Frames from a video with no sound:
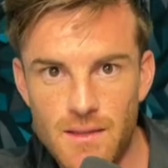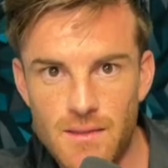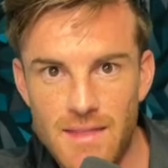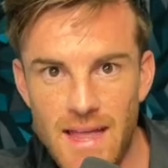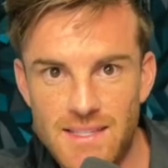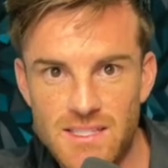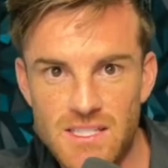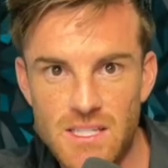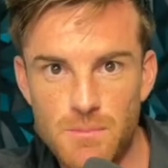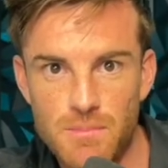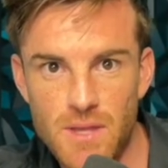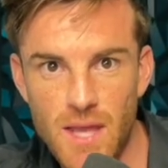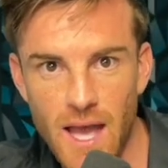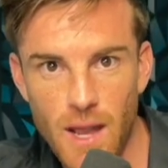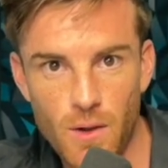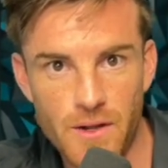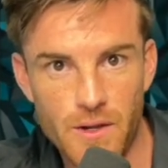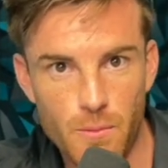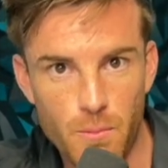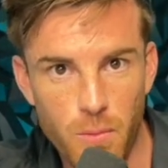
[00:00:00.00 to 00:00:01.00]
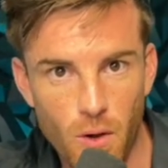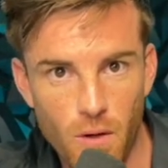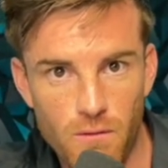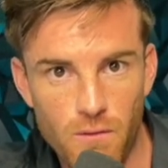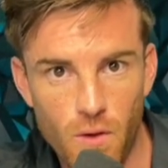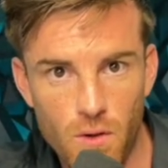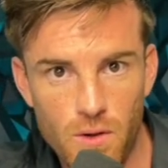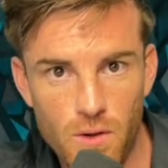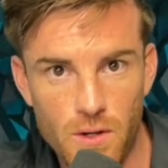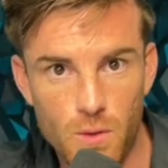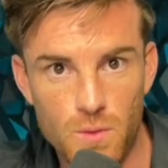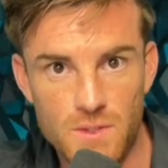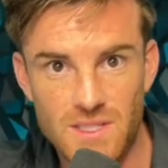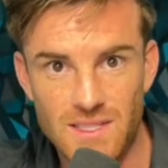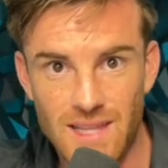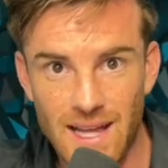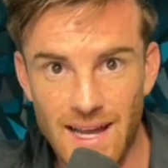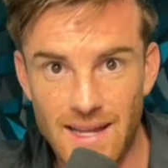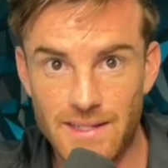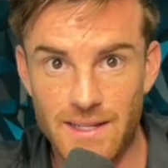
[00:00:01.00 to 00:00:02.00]
That CPI under Paul Volcker was
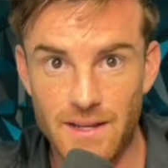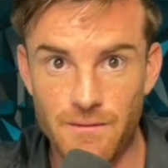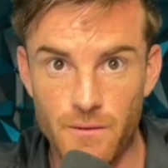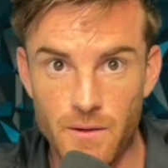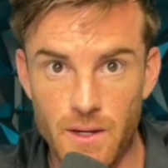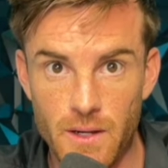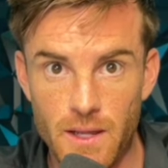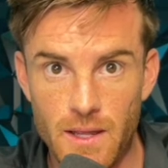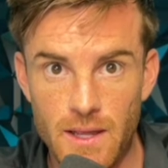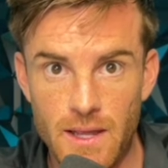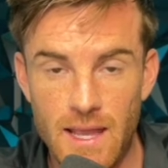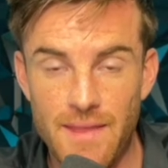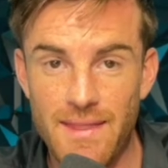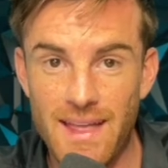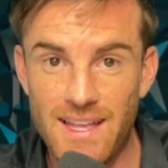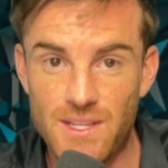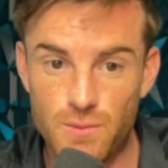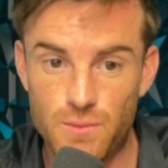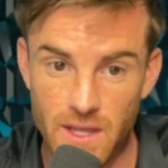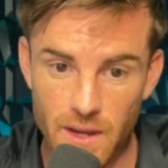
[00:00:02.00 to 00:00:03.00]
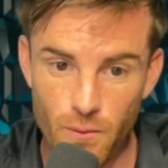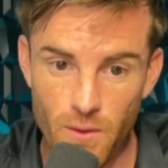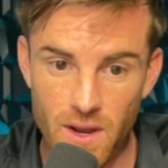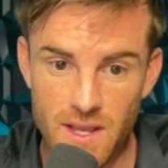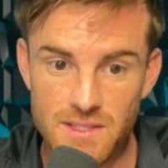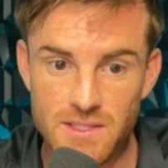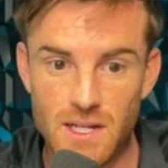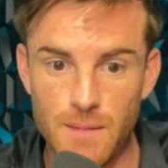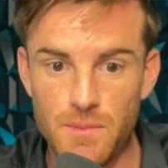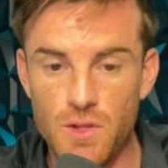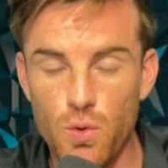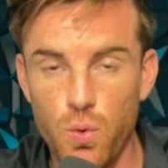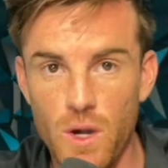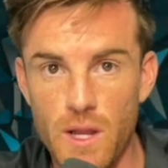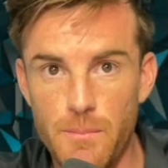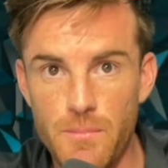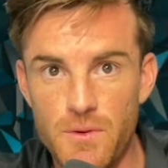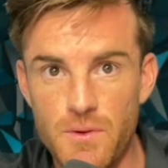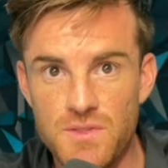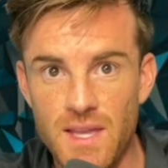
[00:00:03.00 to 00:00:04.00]
a lot different. And that's when they raised it up to
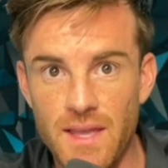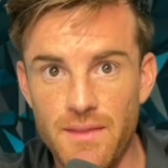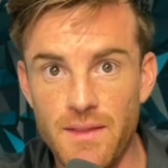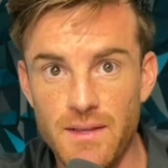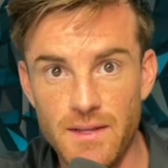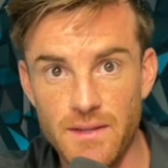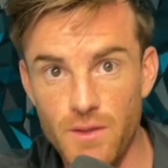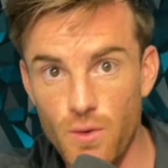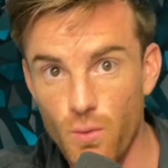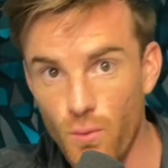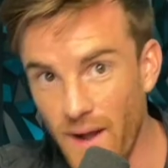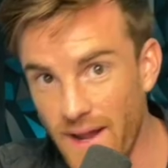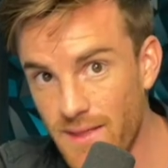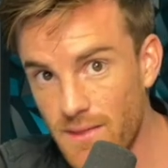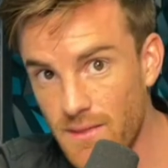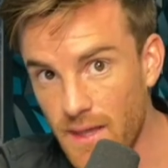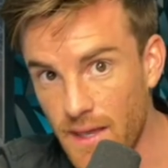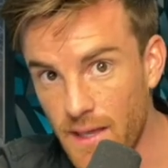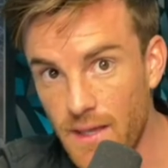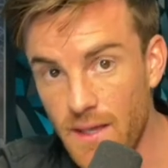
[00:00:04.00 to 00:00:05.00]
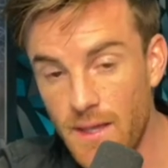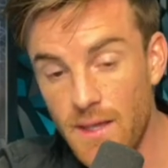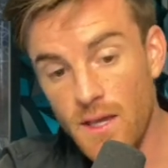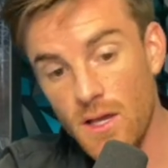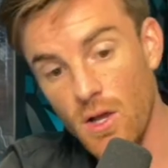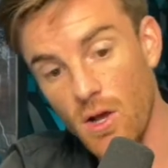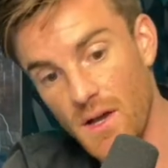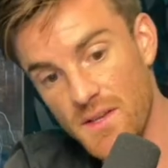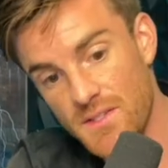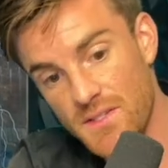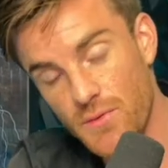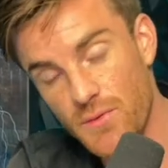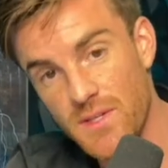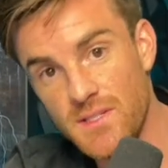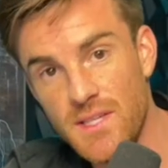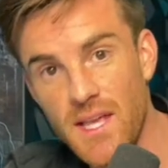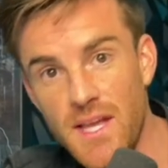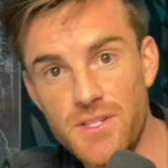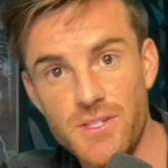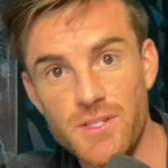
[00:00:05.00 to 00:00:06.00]
20%. They did the right thing, caused a
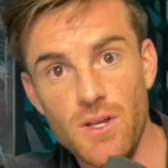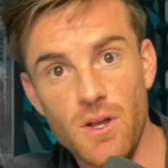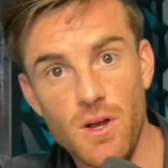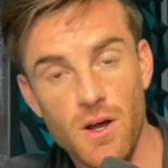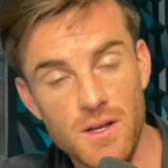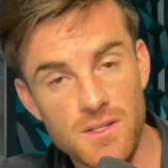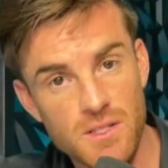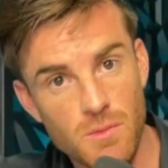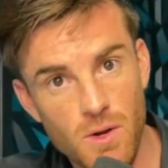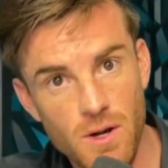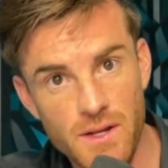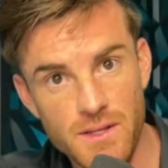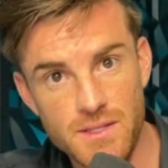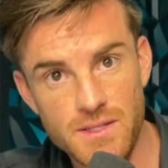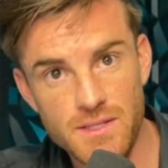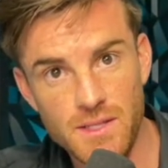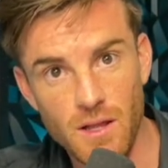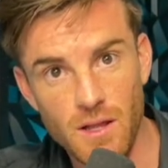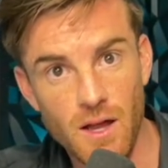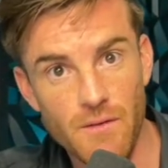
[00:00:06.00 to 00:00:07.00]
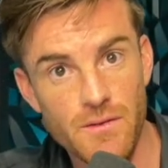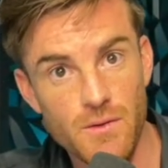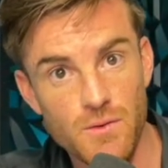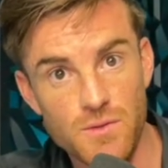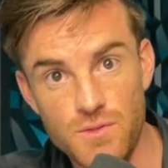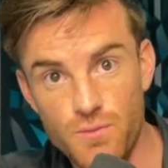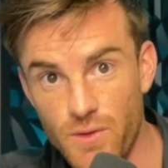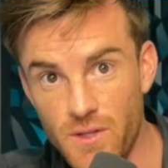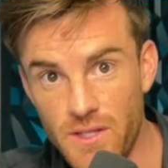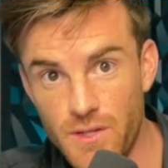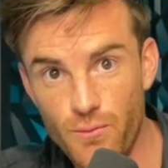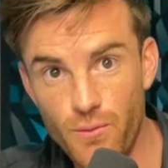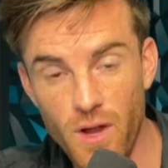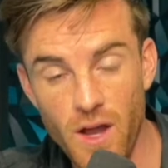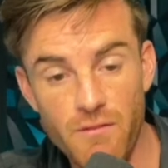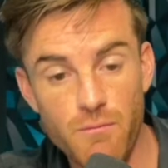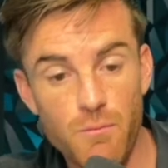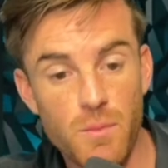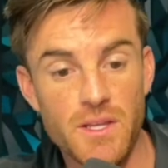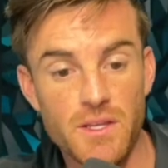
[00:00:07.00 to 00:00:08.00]
recession, caused a market sell off. It was really
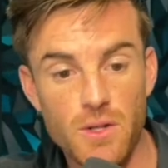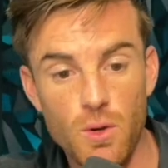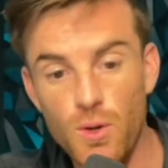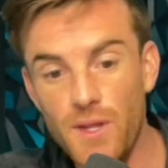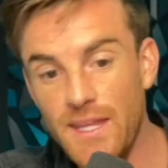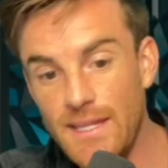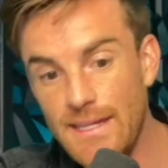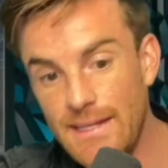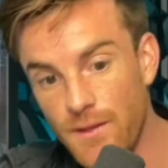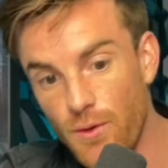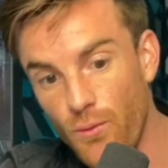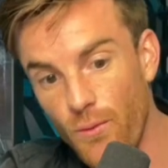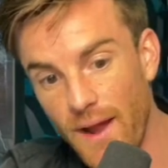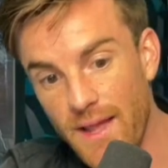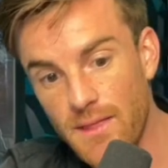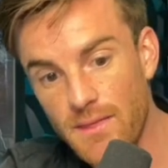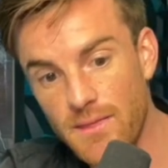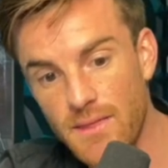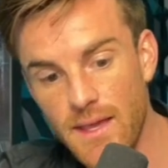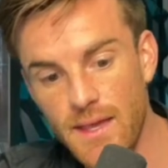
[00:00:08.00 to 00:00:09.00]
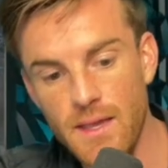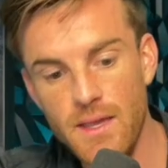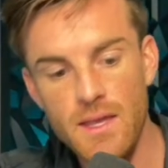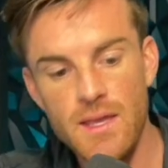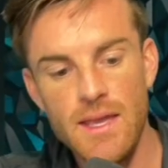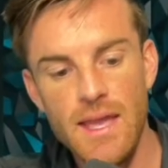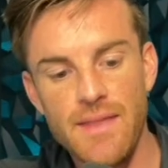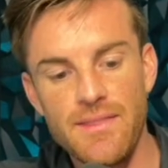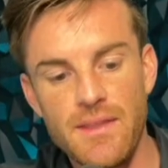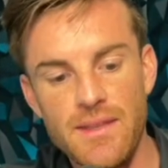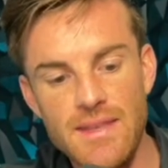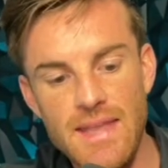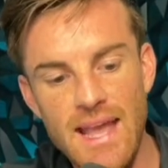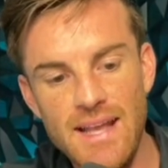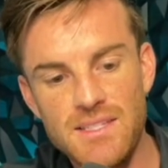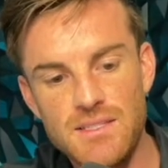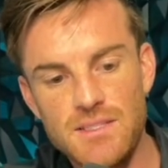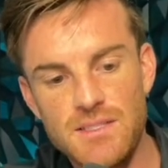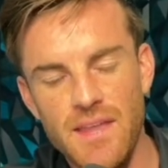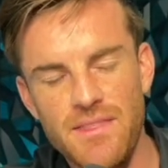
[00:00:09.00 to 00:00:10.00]
rough, but you know what? They did the right thing. And the
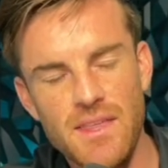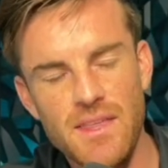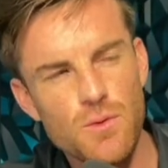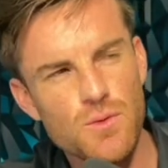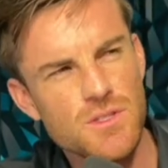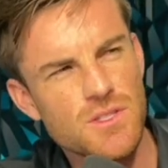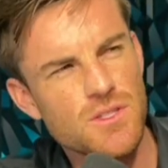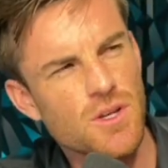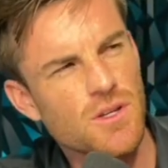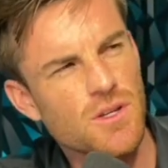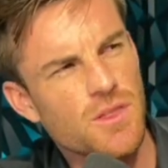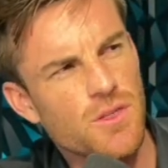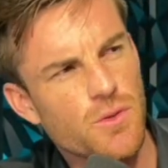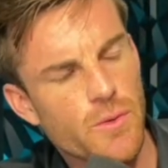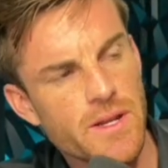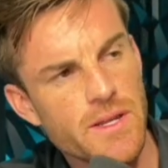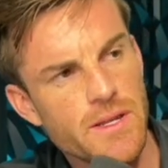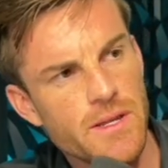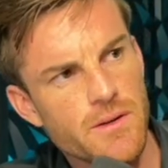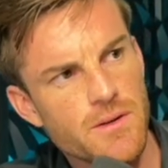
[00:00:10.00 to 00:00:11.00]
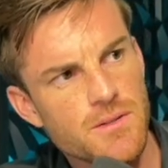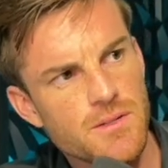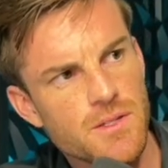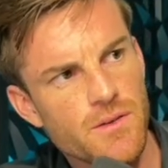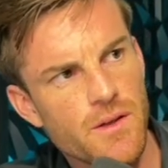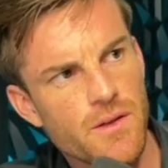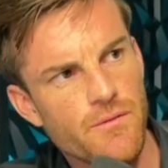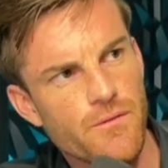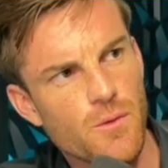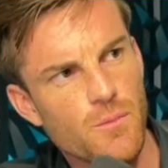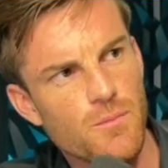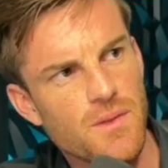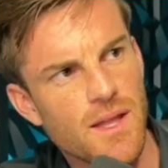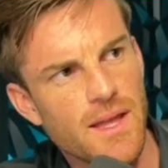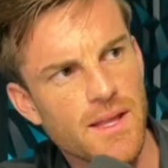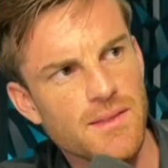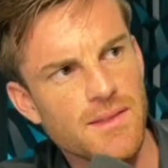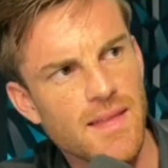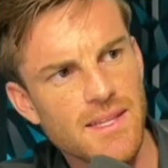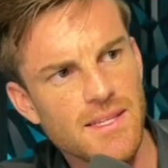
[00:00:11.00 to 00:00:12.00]
next, I think it took three years. And from
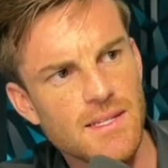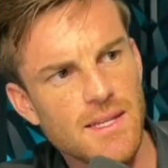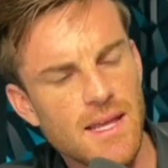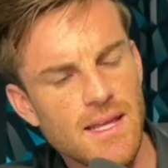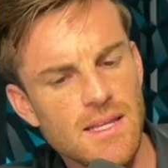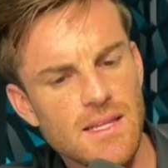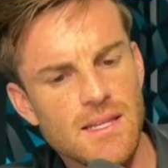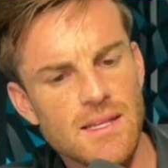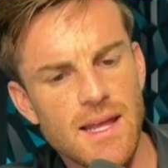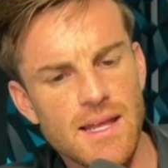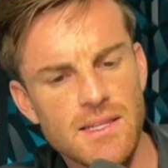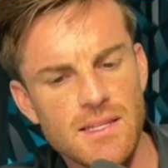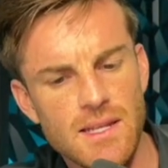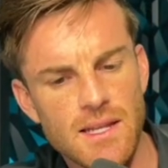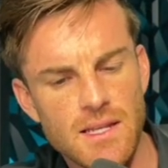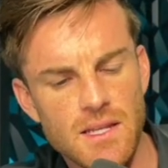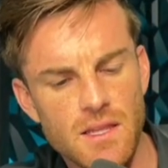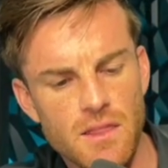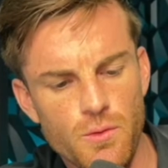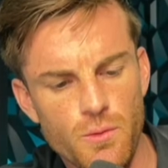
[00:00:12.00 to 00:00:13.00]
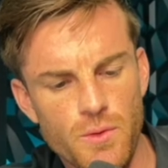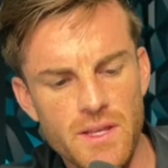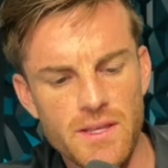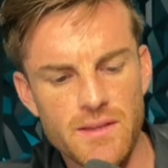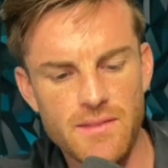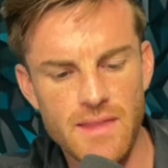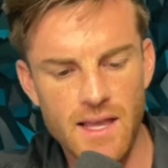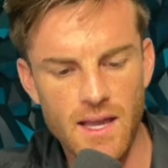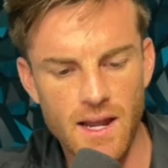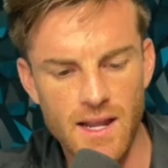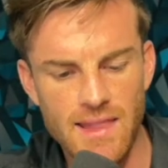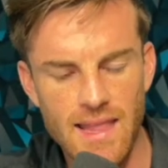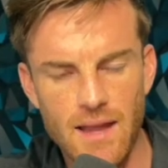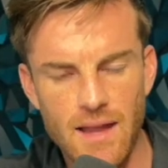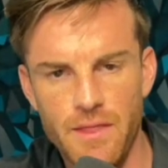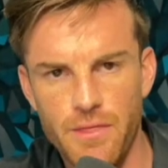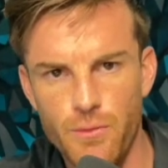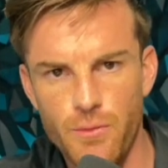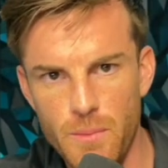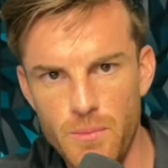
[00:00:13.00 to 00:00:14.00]
like 1980 to 1983, they got it
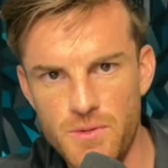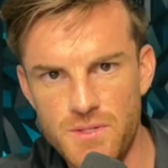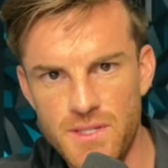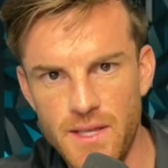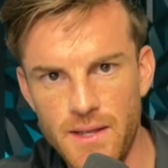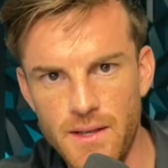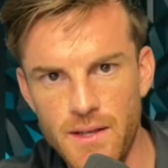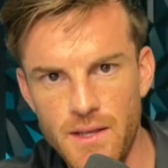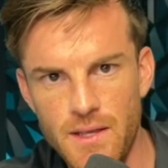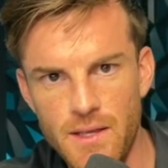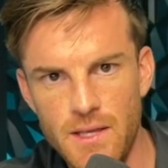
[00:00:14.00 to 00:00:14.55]
down to 3%.